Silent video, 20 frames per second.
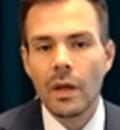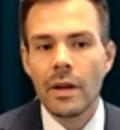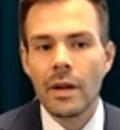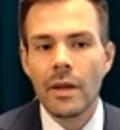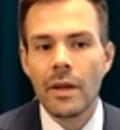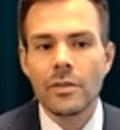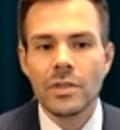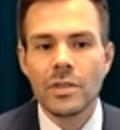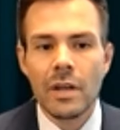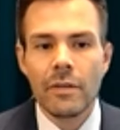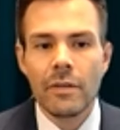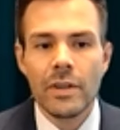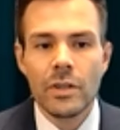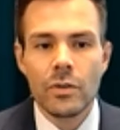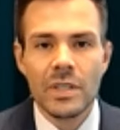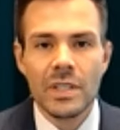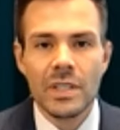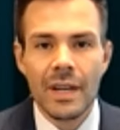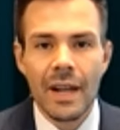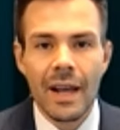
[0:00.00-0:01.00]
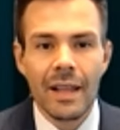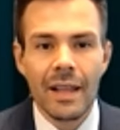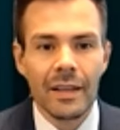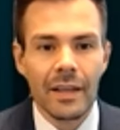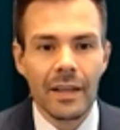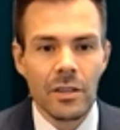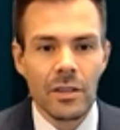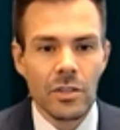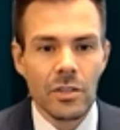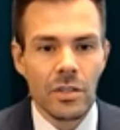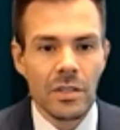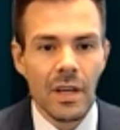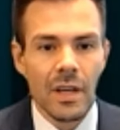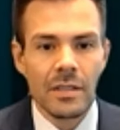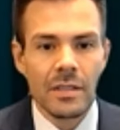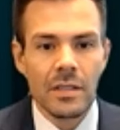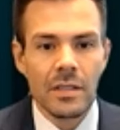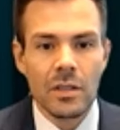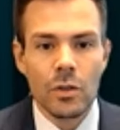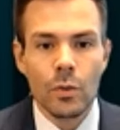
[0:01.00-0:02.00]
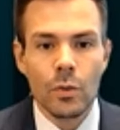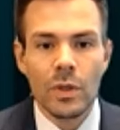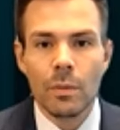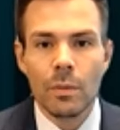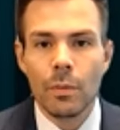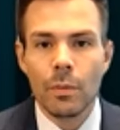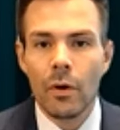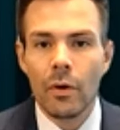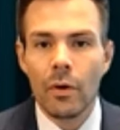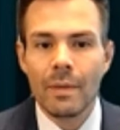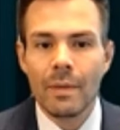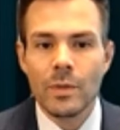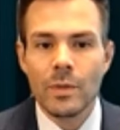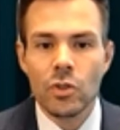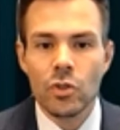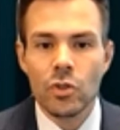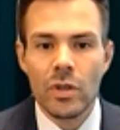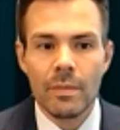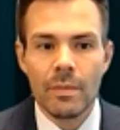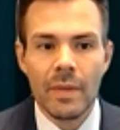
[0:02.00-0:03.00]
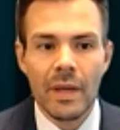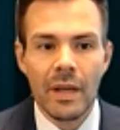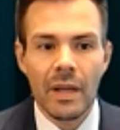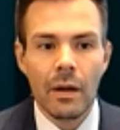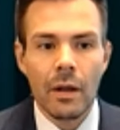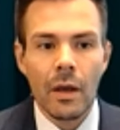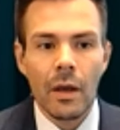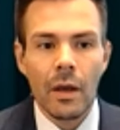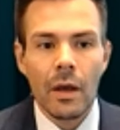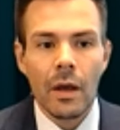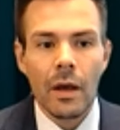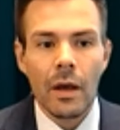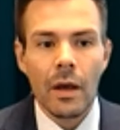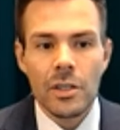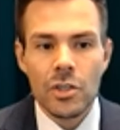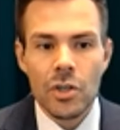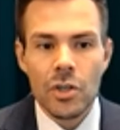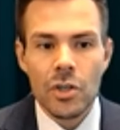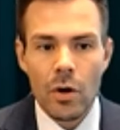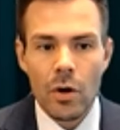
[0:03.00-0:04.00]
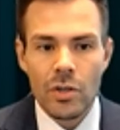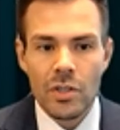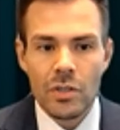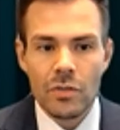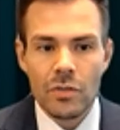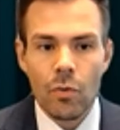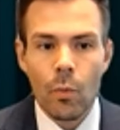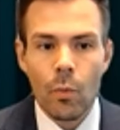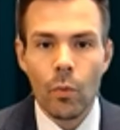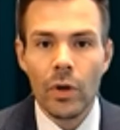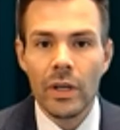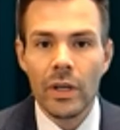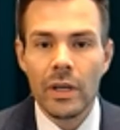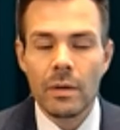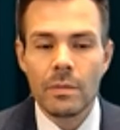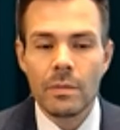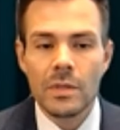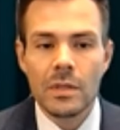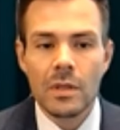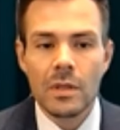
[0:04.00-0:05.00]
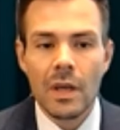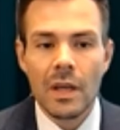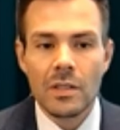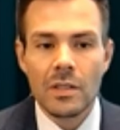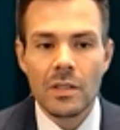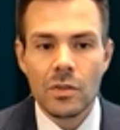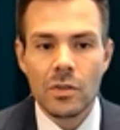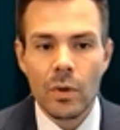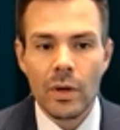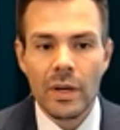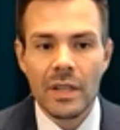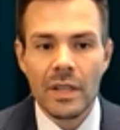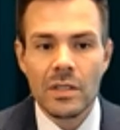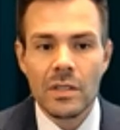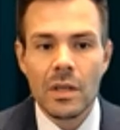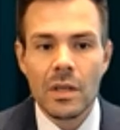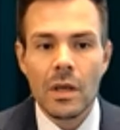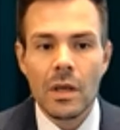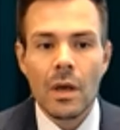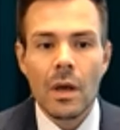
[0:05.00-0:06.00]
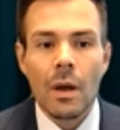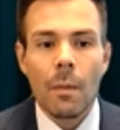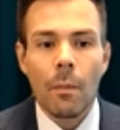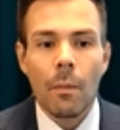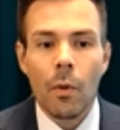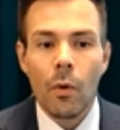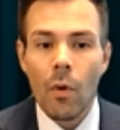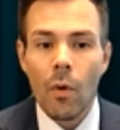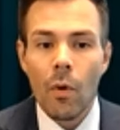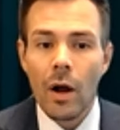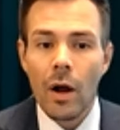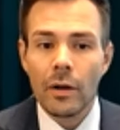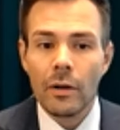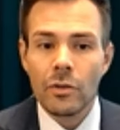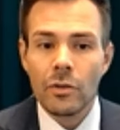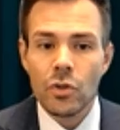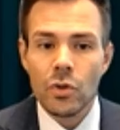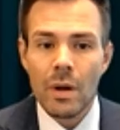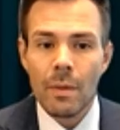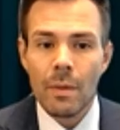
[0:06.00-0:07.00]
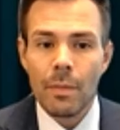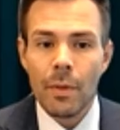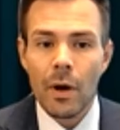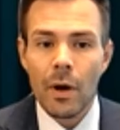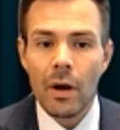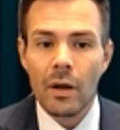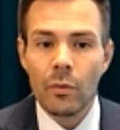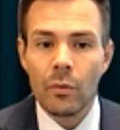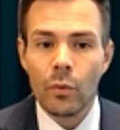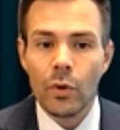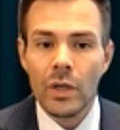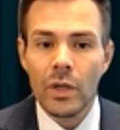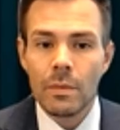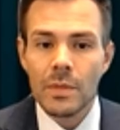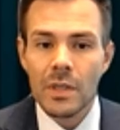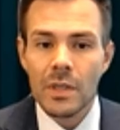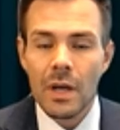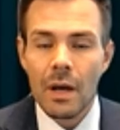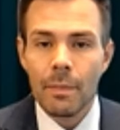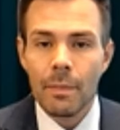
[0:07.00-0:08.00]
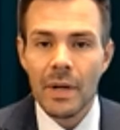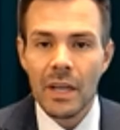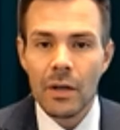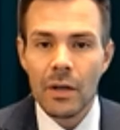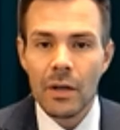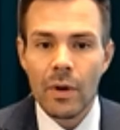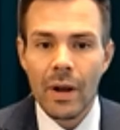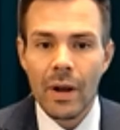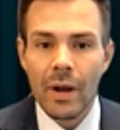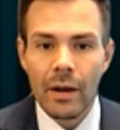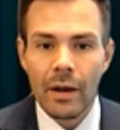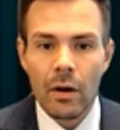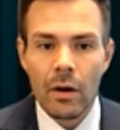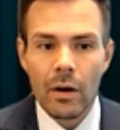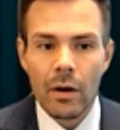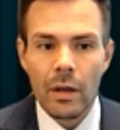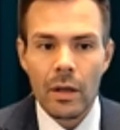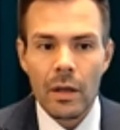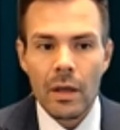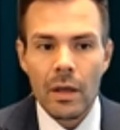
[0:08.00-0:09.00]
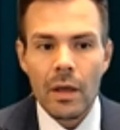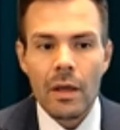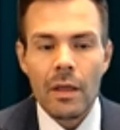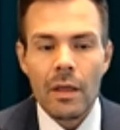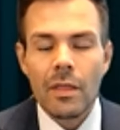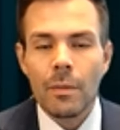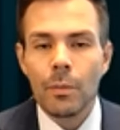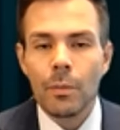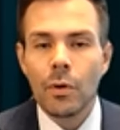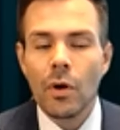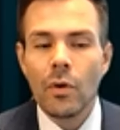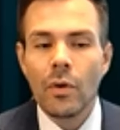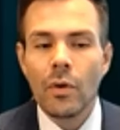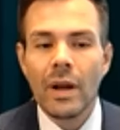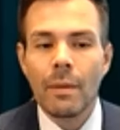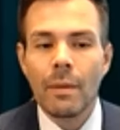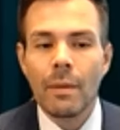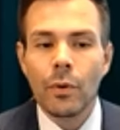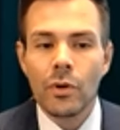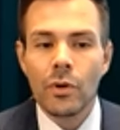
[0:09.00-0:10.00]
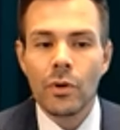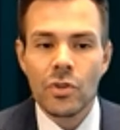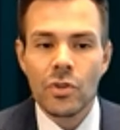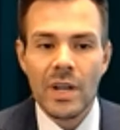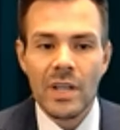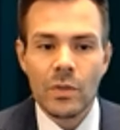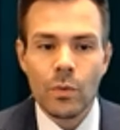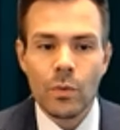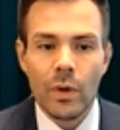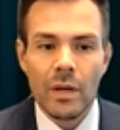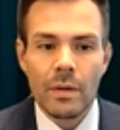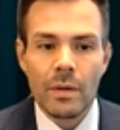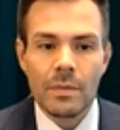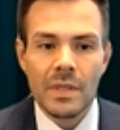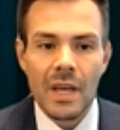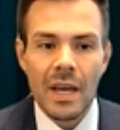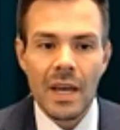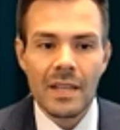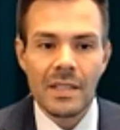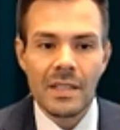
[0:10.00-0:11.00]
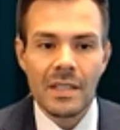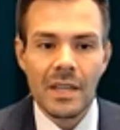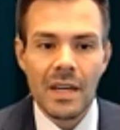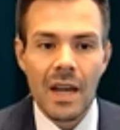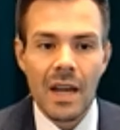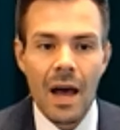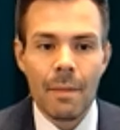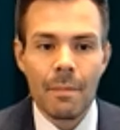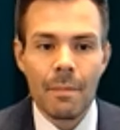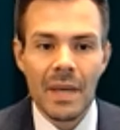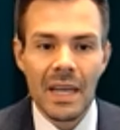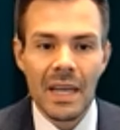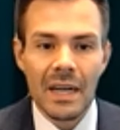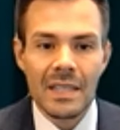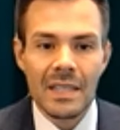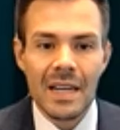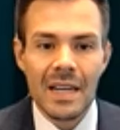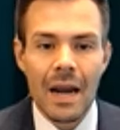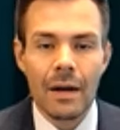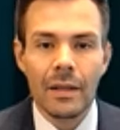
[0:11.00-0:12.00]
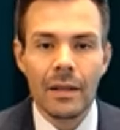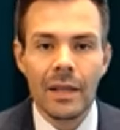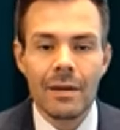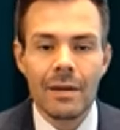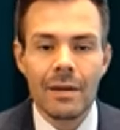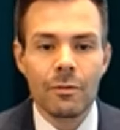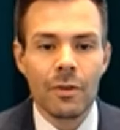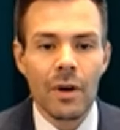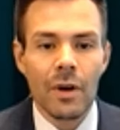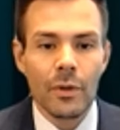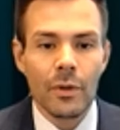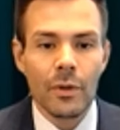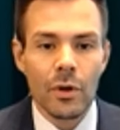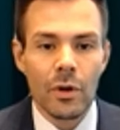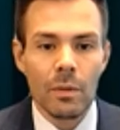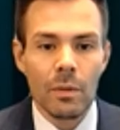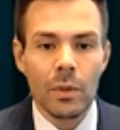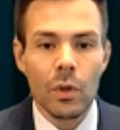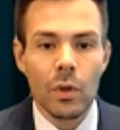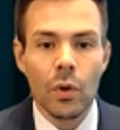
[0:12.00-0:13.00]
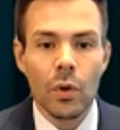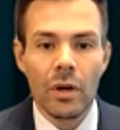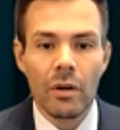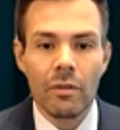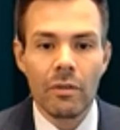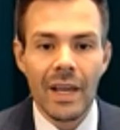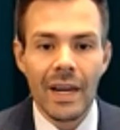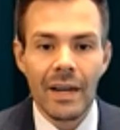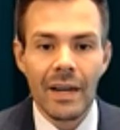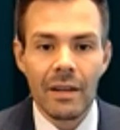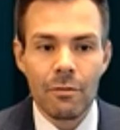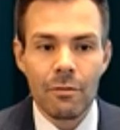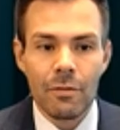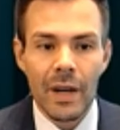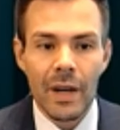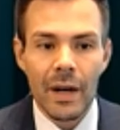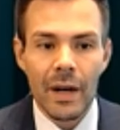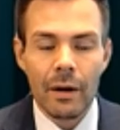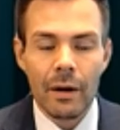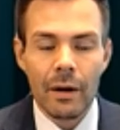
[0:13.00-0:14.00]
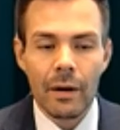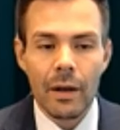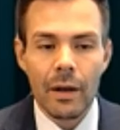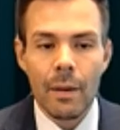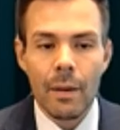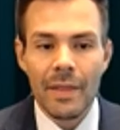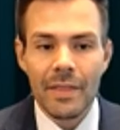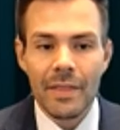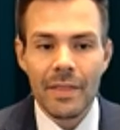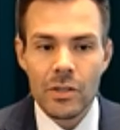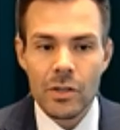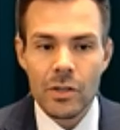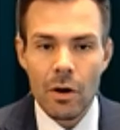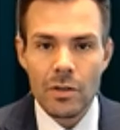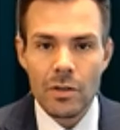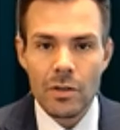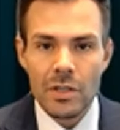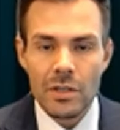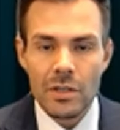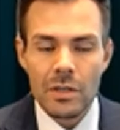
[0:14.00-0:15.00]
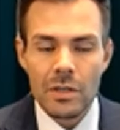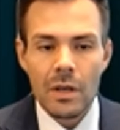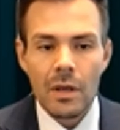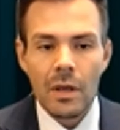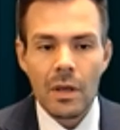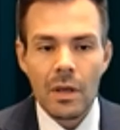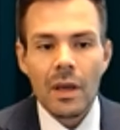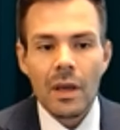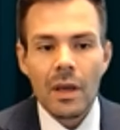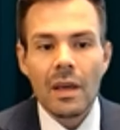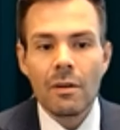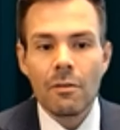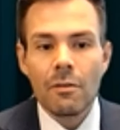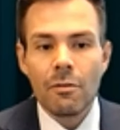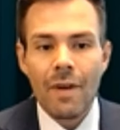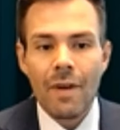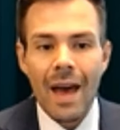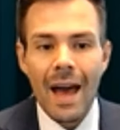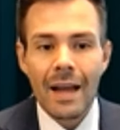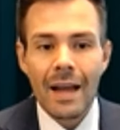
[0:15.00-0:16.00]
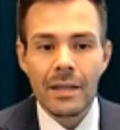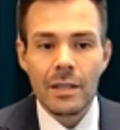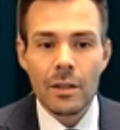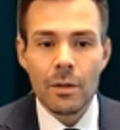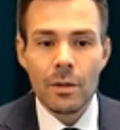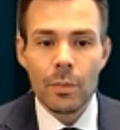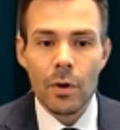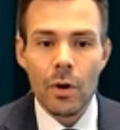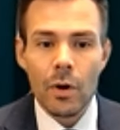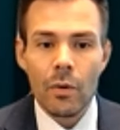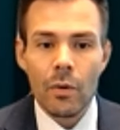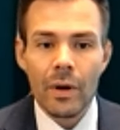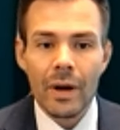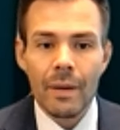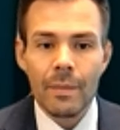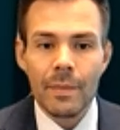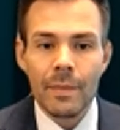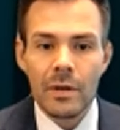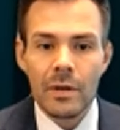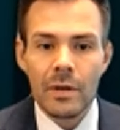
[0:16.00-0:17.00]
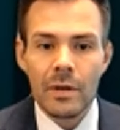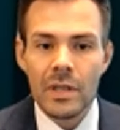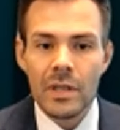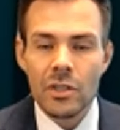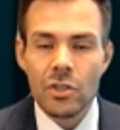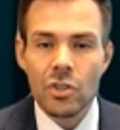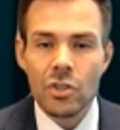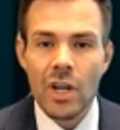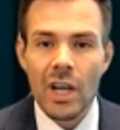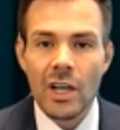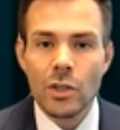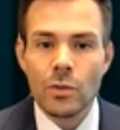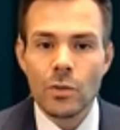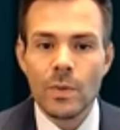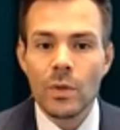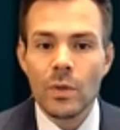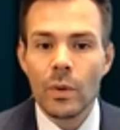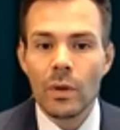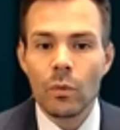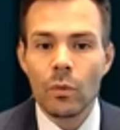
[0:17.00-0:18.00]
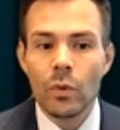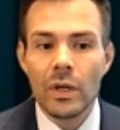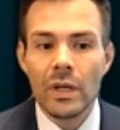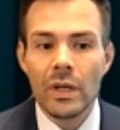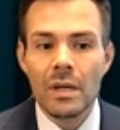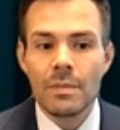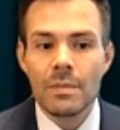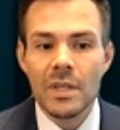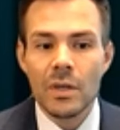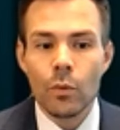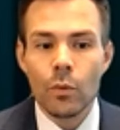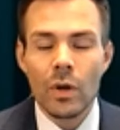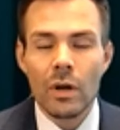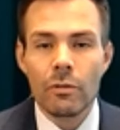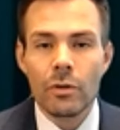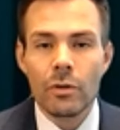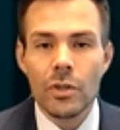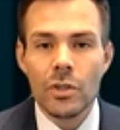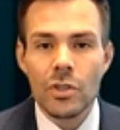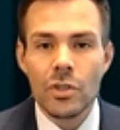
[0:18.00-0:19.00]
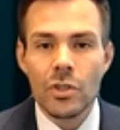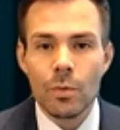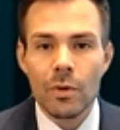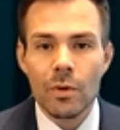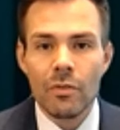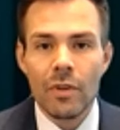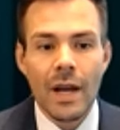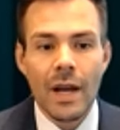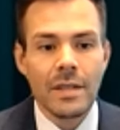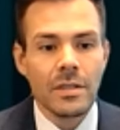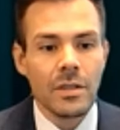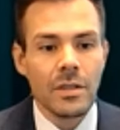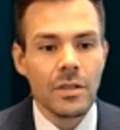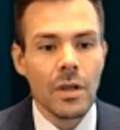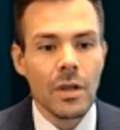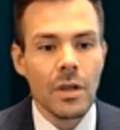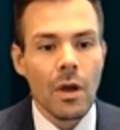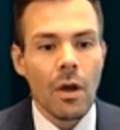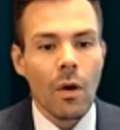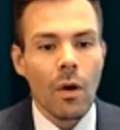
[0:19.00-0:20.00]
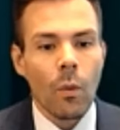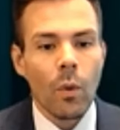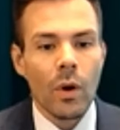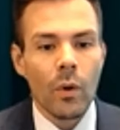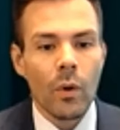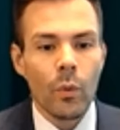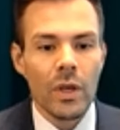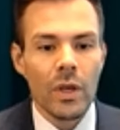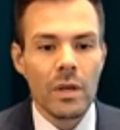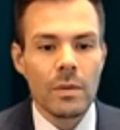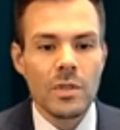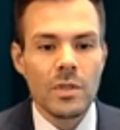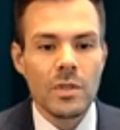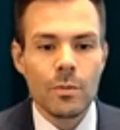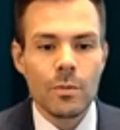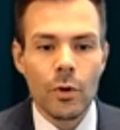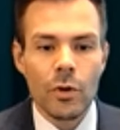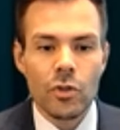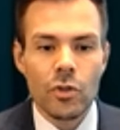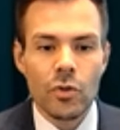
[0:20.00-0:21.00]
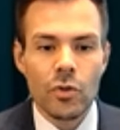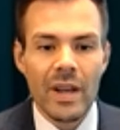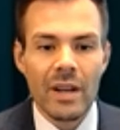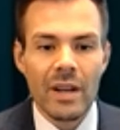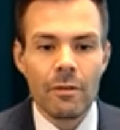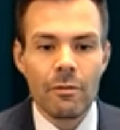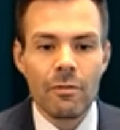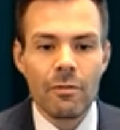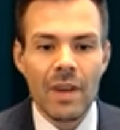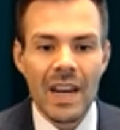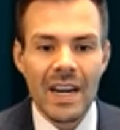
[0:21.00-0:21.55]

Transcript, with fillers: Another set of interesting allegations has to do with the program's treatment of the charges from Williams and Sorokin's Morocco trip on Williams' company credit card. The program portrays Williams as not being entirely upfront with her employer, Vanity Fair, about the charges. In fact, in the program, there is an exchange between Williams and one of her supervisors where Williams is portrayed